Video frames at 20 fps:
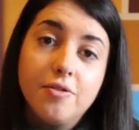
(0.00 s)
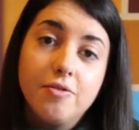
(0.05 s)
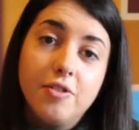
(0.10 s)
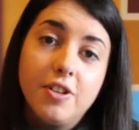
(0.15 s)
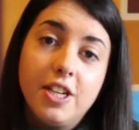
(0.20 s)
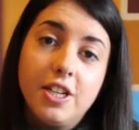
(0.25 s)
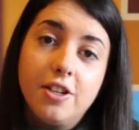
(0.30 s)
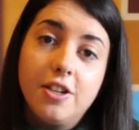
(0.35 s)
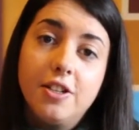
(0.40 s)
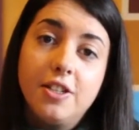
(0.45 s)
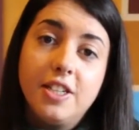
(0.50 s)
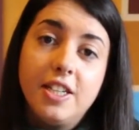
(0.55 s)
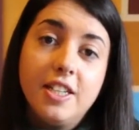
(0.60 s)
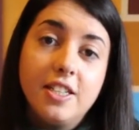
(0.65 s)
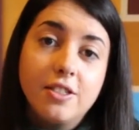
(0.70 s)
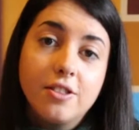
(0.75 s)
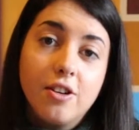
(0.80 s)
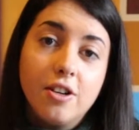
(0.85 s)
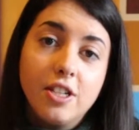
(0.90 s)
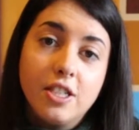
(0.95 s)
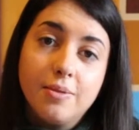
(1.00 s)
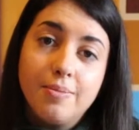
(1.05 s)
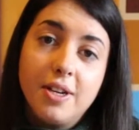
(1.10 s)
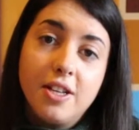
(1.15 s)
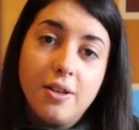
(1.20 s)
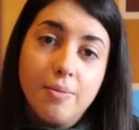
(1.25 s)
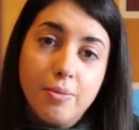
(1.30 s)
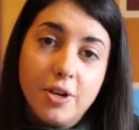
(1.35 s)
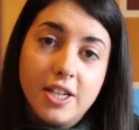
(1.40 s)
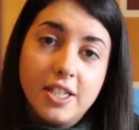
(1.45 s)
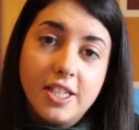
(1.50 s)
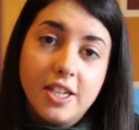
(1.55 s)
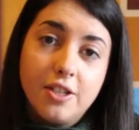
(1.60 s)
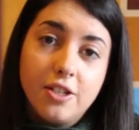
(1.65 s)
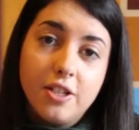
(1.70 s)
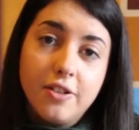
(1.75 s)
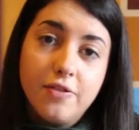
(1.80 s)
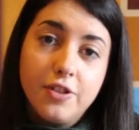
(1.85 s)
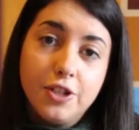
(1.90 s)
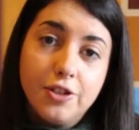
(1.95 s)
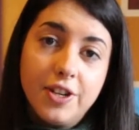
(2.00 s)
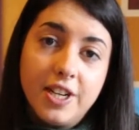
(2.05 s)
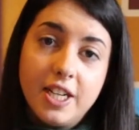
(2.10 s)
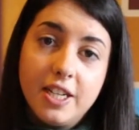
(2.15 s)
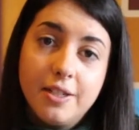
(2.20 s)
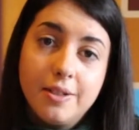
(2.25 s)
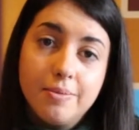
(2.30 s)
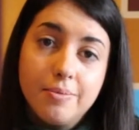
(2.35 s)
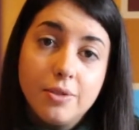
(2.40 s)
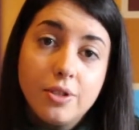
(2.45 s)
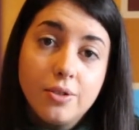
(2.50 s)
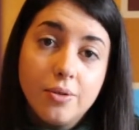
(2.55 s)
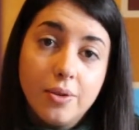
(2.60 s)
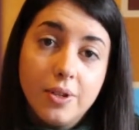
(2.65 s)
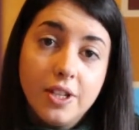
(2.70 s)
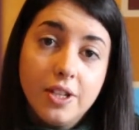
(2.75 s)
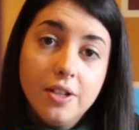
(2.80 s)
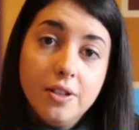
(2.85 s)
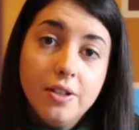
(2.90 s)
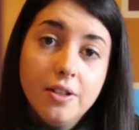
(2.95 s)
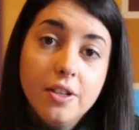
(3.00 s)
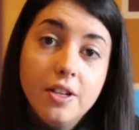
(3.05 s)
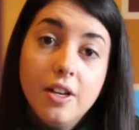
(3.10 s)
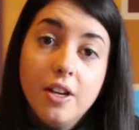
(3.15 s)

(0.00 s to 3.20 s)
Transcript: Radon is caused by the breakdown of uranium soil.